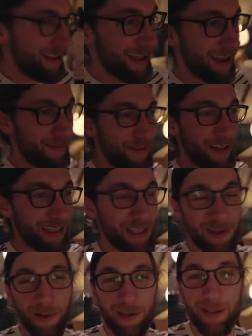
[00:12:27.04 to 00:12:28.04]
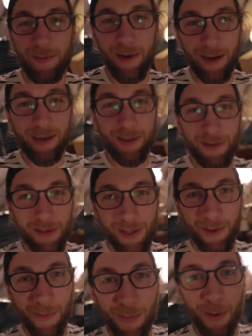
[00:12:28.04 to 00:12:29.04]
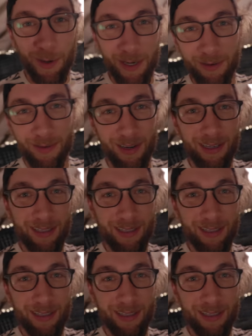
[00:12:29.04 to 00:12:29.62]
and I feel like this whole experience was so important for